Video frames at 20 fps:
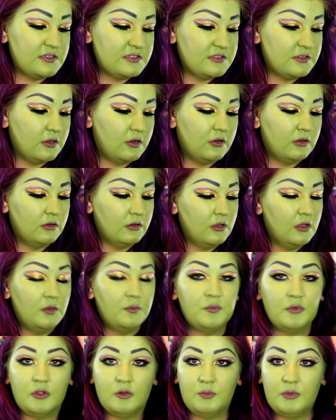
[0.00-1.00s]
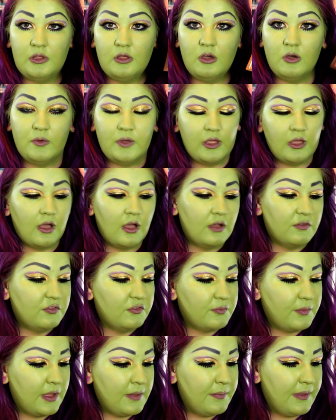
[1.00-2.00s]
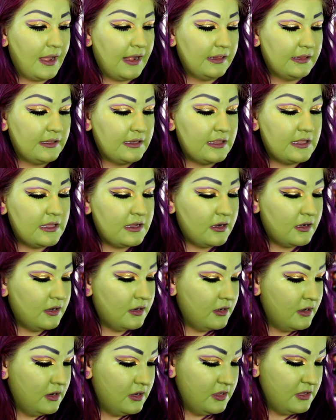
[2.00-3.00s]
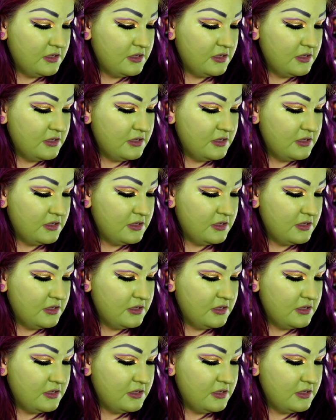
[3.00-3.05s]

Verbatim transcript: So I'll be going off of my palette here.